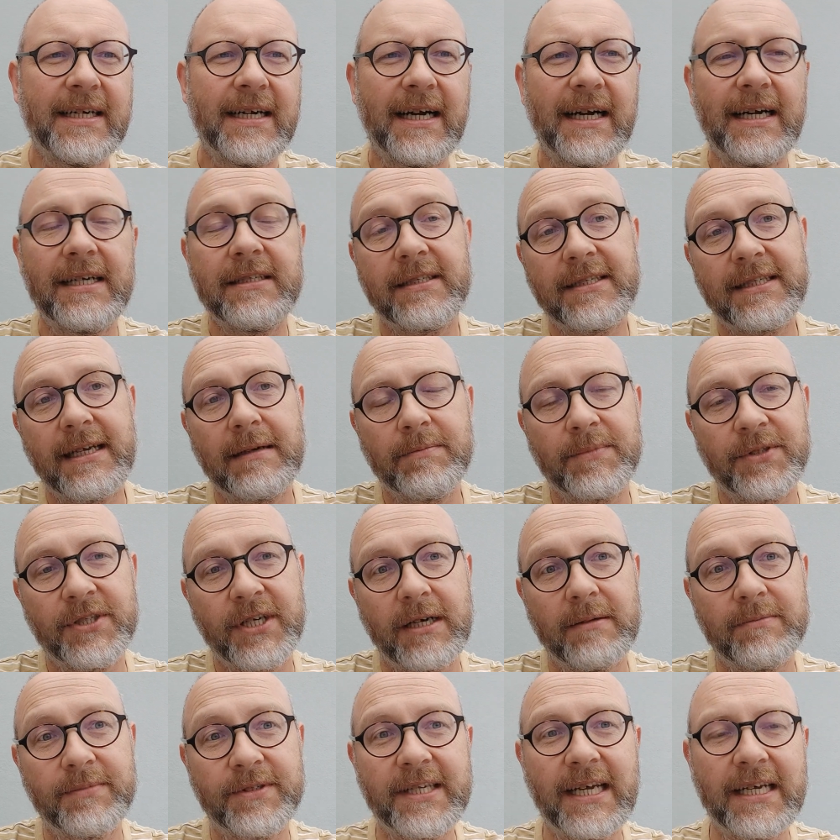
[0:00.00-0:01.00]
And
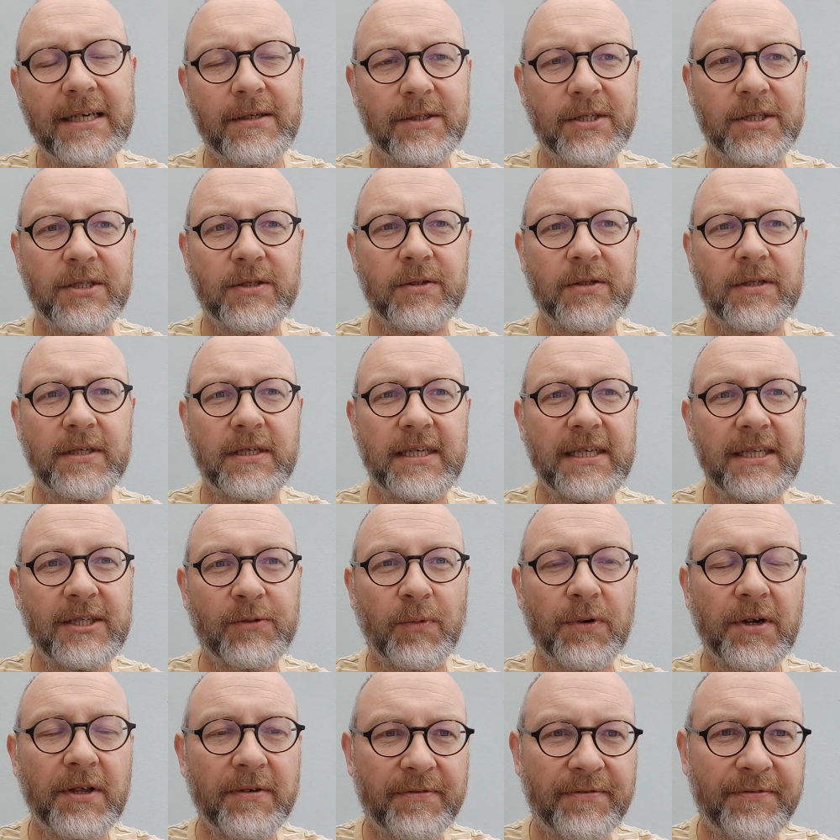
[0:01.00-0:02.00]
sometimes that is
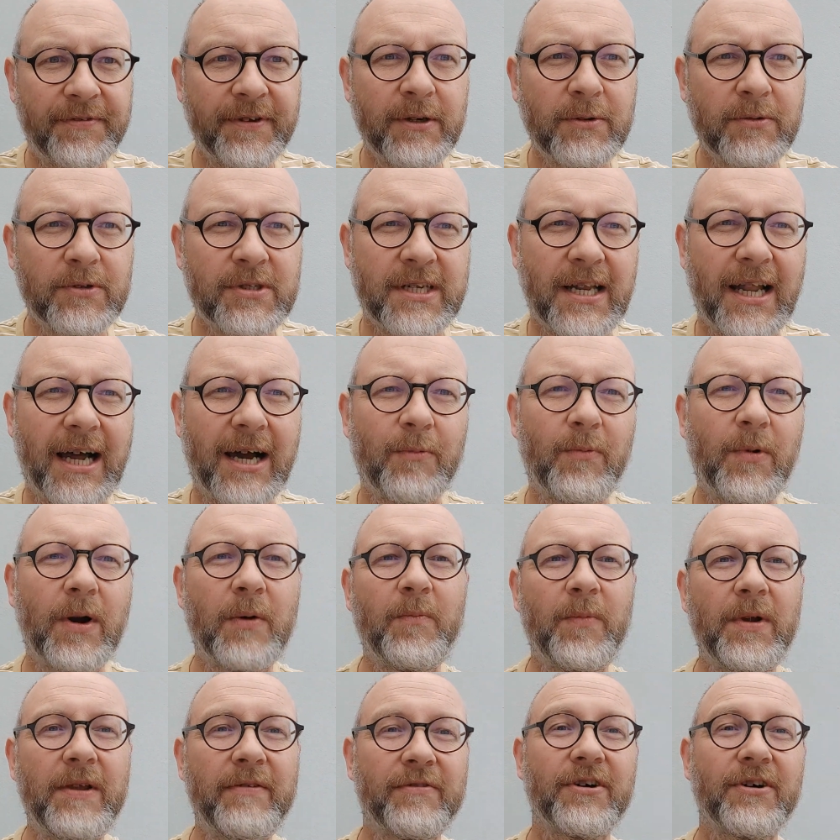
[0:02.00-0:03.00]
what it feels like
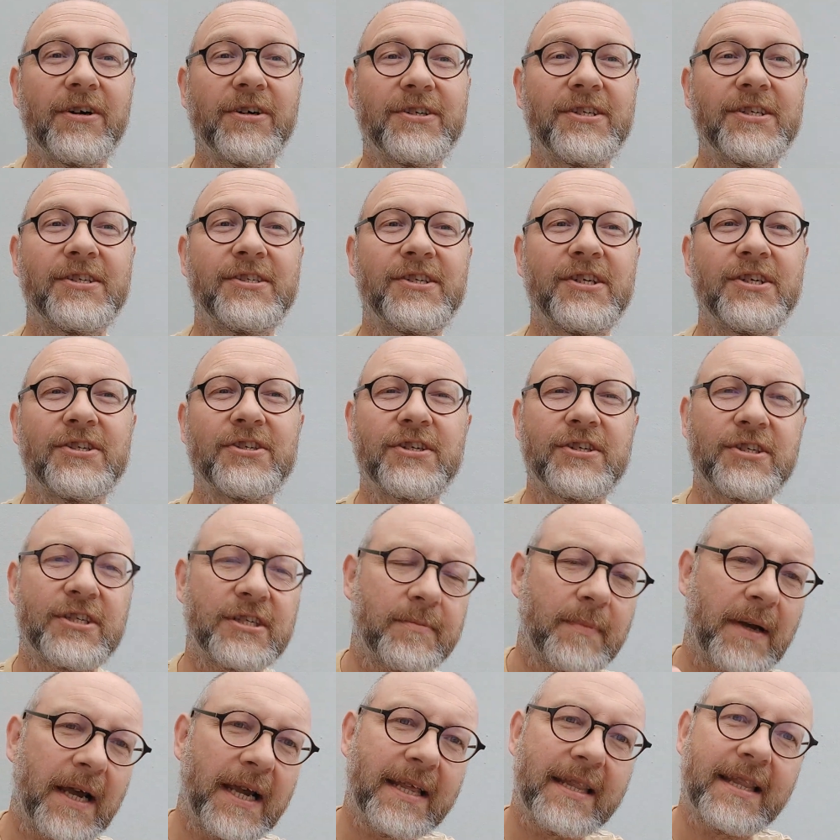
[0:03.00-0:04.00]
when we've got a decision to
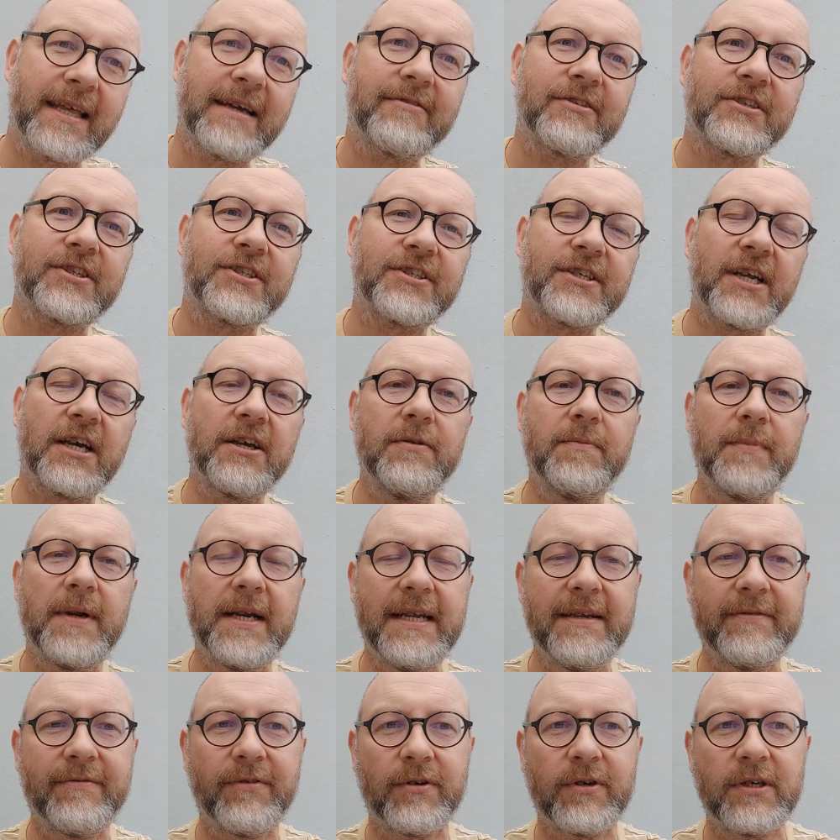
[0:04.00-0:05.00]
make. There are so
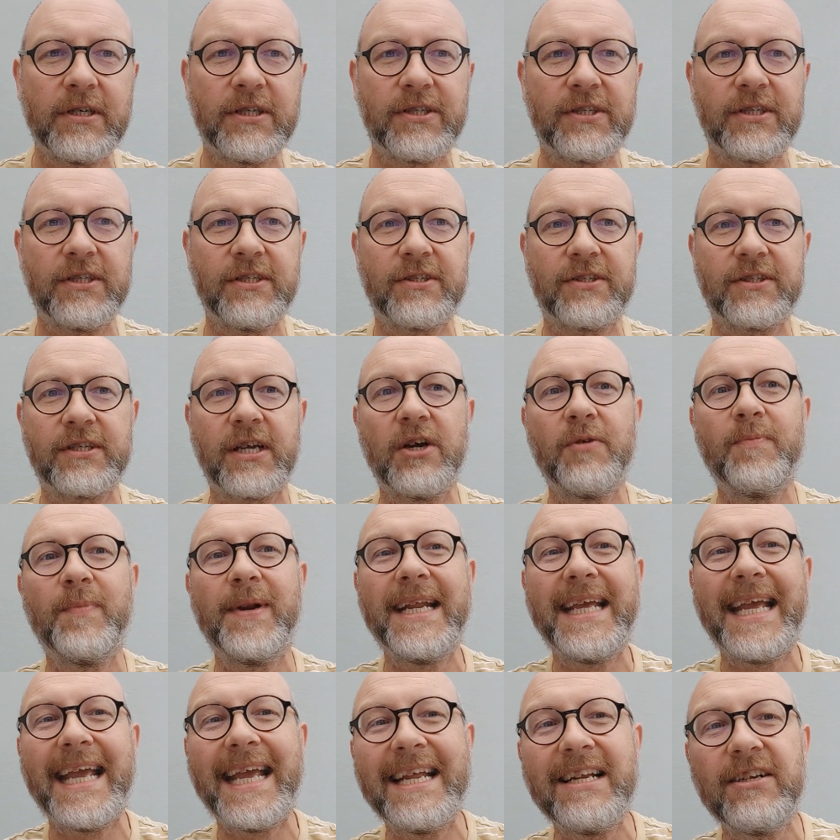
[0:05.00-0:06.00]
many voices, so
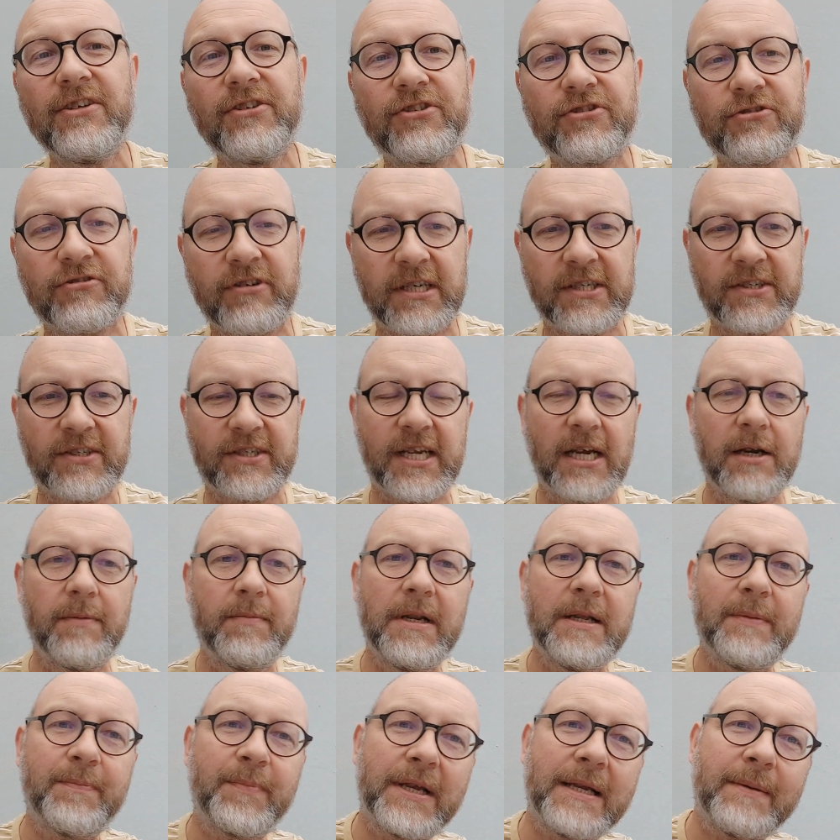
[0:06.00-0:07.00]
many interests, so
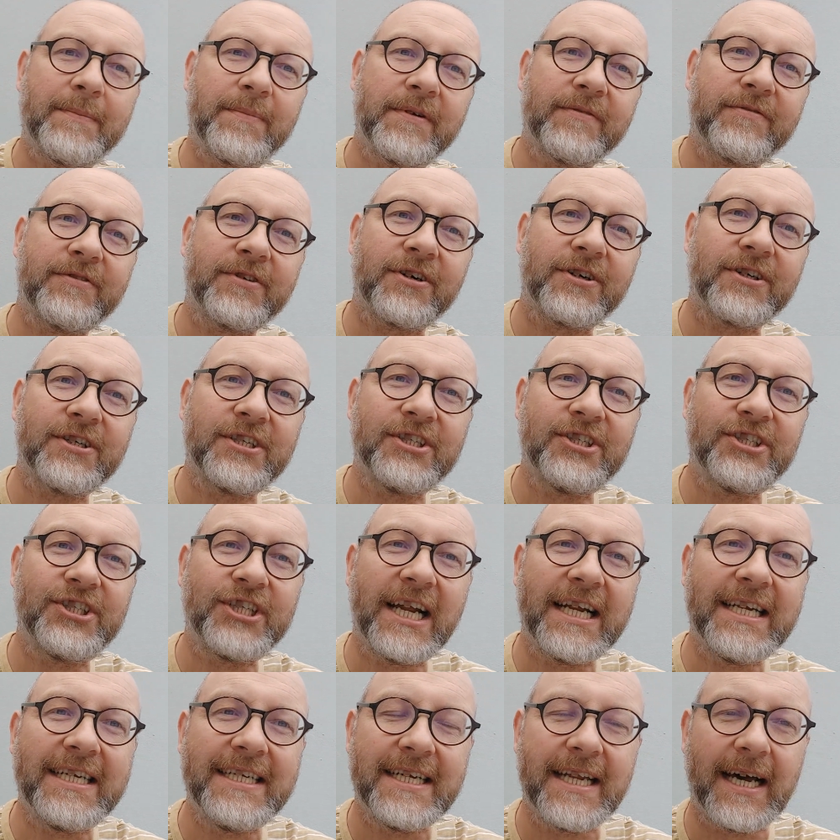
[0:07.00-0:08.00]
many people have got an
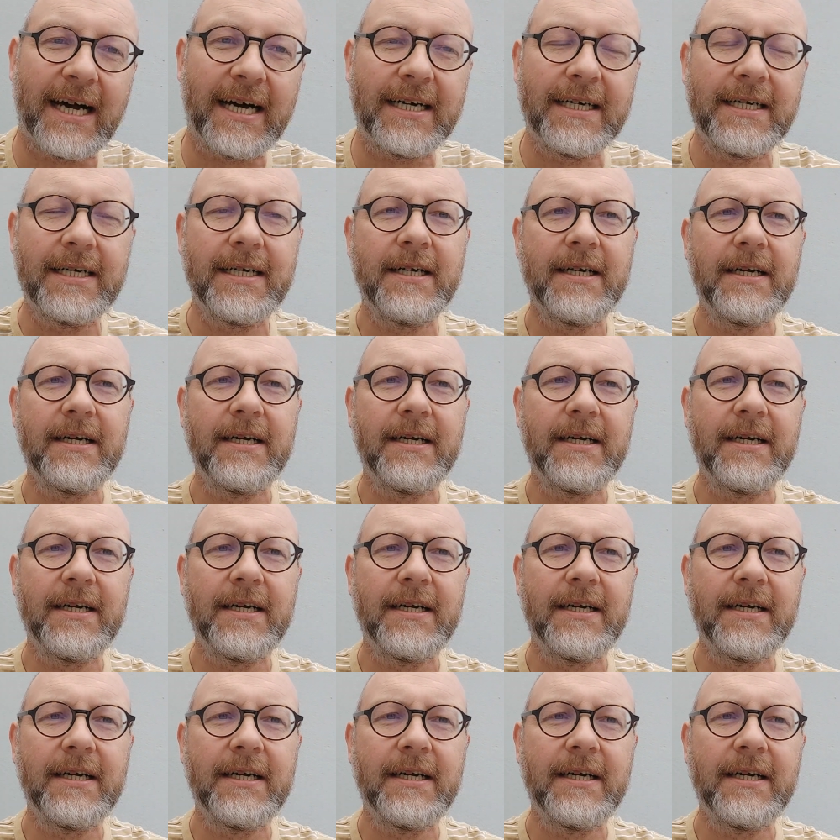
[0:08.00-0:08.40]
agenda.